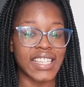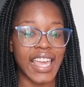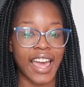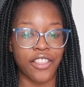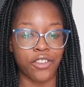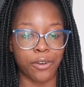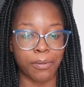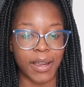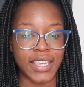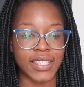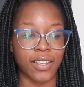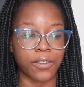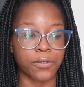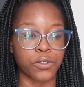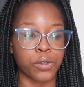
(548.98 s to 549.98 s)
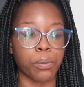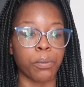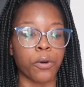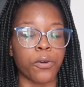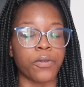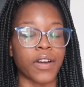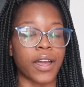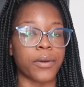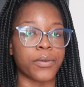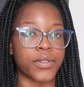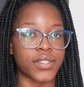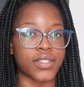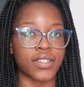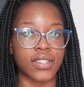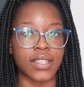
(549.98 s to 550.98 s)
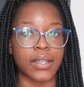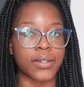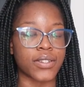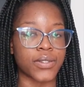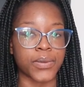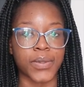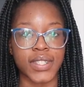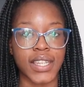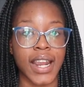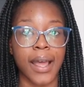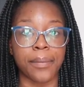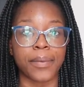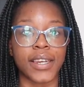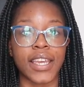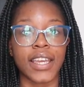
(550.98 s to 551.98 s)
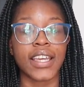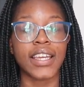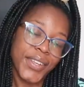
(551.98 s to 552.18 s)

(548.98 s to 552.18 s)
gather myself to move. I was just, it just wasn't happening.